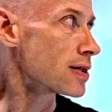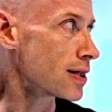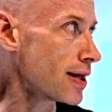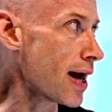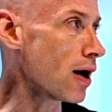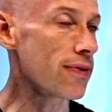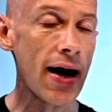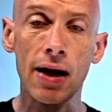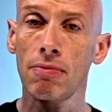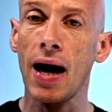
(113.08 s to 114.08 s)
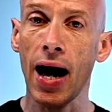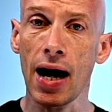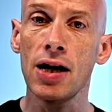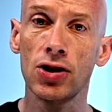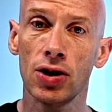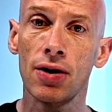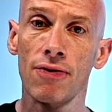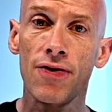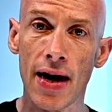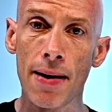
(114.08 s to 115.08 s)
So now that Azure
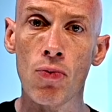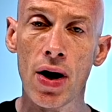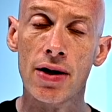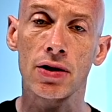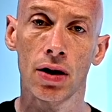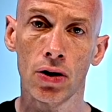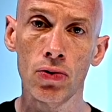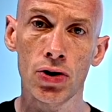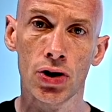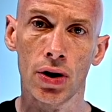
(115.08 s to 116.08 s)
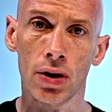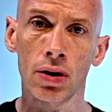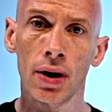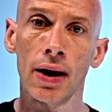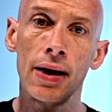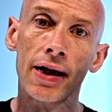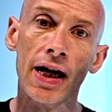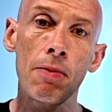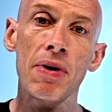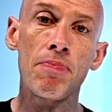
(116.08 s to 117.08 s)
VMware solution
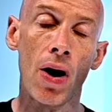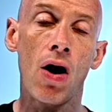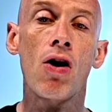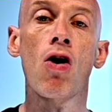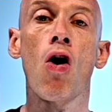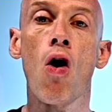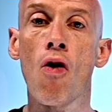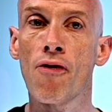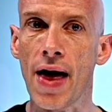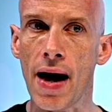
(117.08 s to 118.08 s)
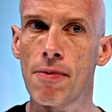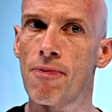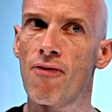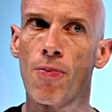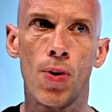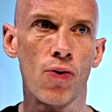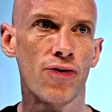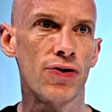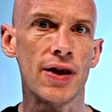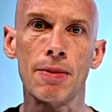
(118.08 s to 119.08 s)
can be part of that for
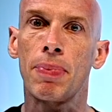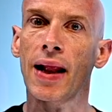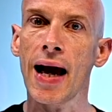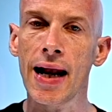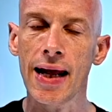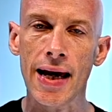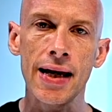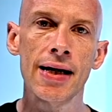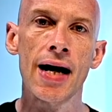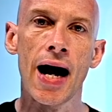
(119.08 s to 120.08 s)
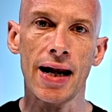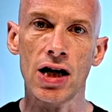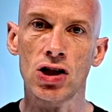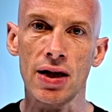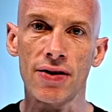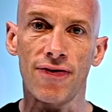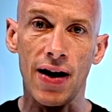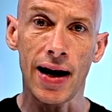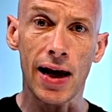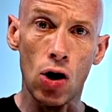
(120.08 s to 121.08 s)
both the planning and actually
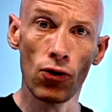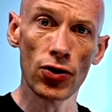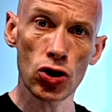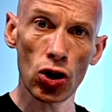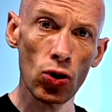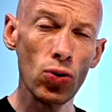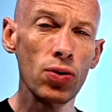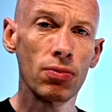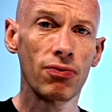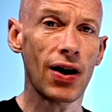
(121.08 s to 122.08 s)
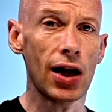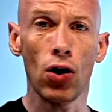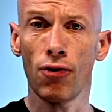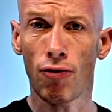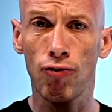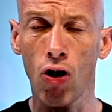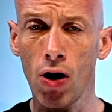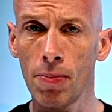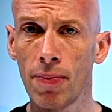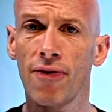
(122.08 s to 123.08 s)
failing over to, failing over
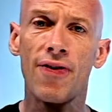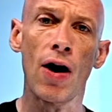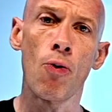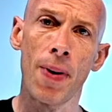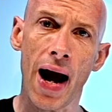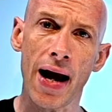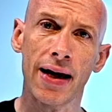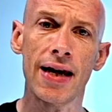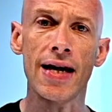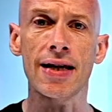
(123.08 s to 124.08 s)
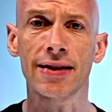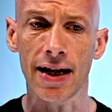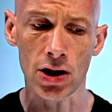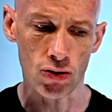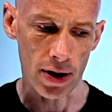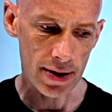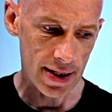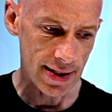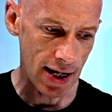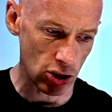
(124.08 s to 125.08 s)
from, fail back, etc.
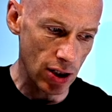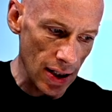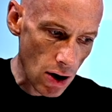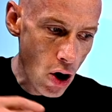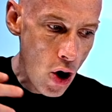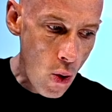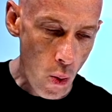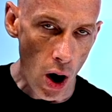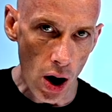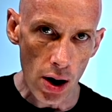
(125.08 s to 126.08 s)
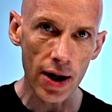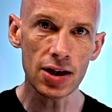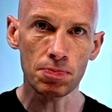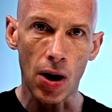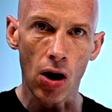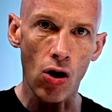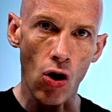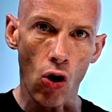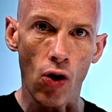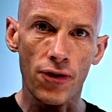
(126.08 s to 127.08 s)
That's now just going to work as part
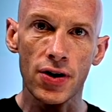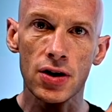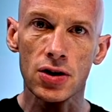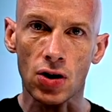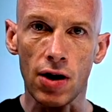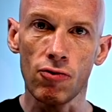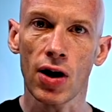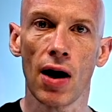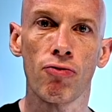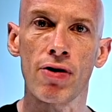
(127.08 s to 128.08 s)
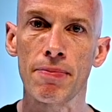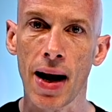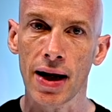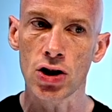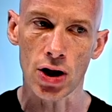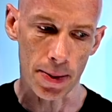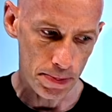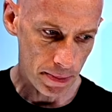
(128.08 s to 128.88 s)
of Site Recovery Manager.